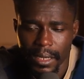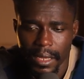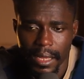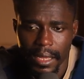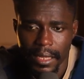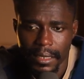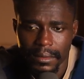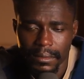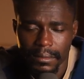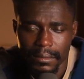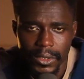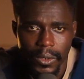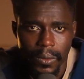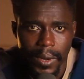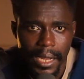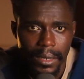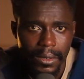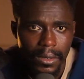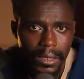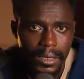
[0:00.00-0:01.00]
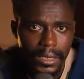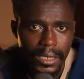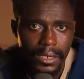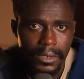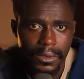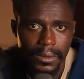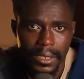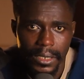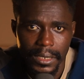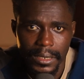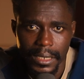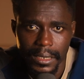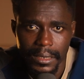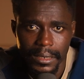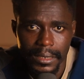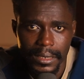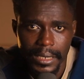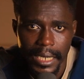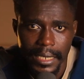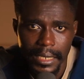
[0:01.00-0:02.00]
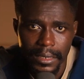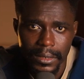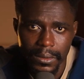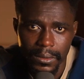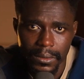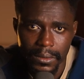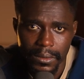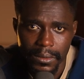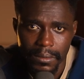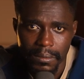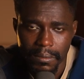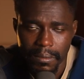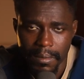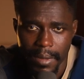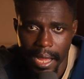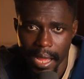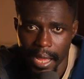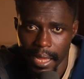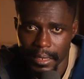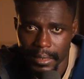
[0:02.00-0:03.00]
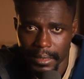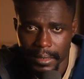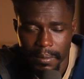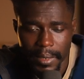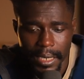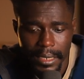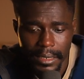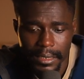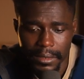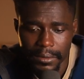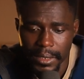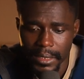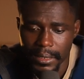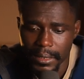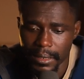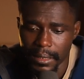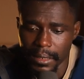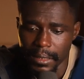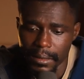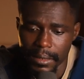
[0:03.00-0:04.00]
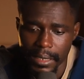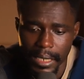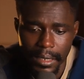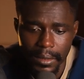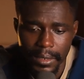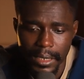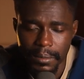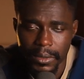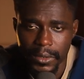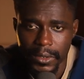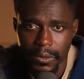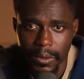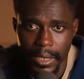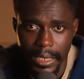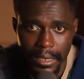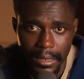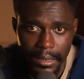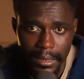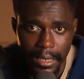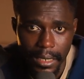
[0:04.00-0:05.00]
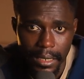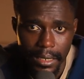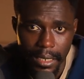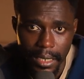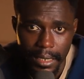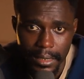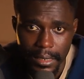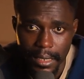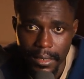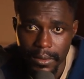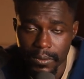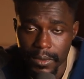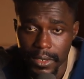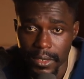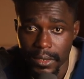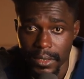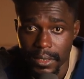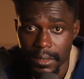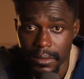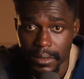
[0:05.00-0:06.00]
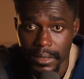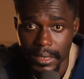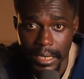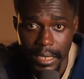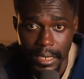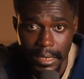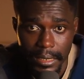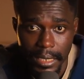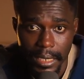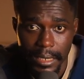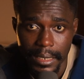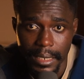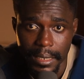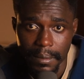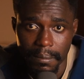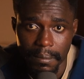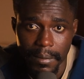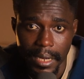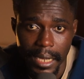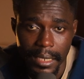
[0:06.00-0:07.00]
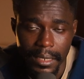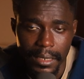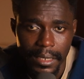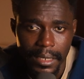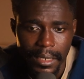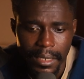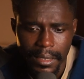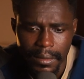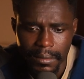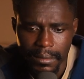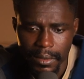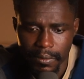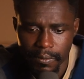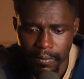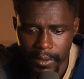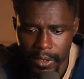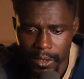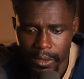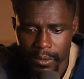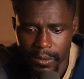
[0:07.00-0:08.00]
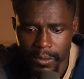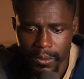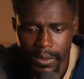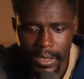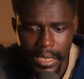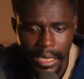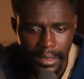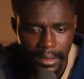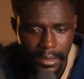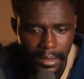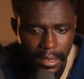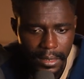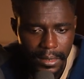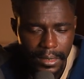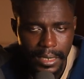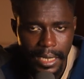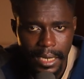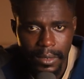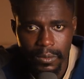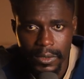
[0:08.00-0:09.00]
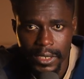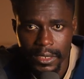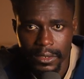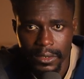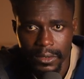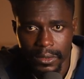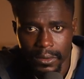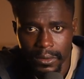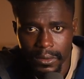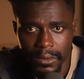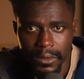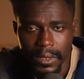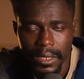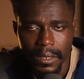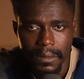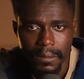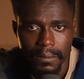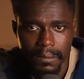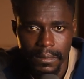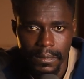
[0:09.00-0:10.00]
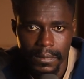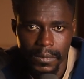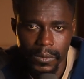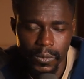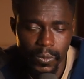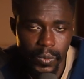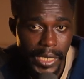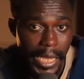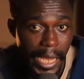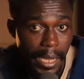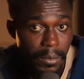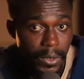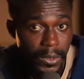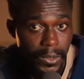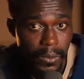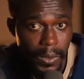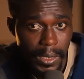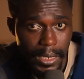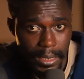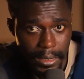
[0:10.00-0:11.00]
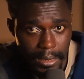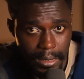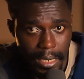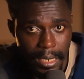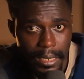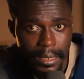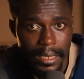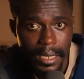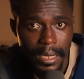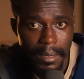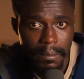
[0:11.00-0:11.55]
And so I got curious and decided to ask but interestingly, they are unable to understand us and we also don't understand them. But the few gestures that we do, we are able to understand